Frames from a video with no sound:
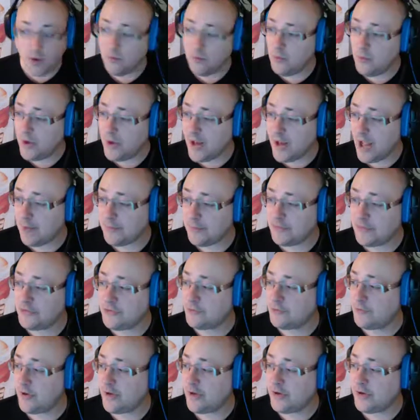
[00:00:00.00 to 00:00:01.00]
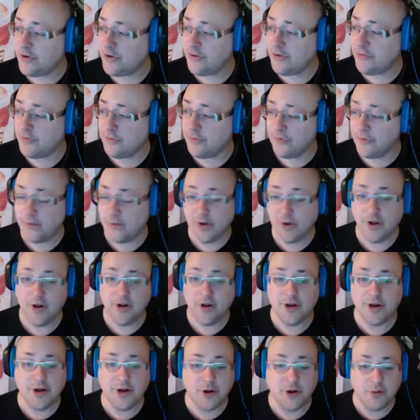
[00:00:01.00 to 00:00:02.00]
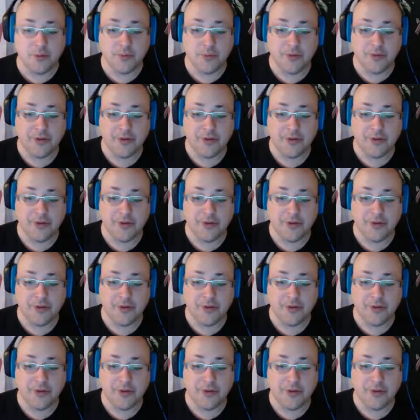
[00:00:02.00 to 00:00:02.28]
happens when you with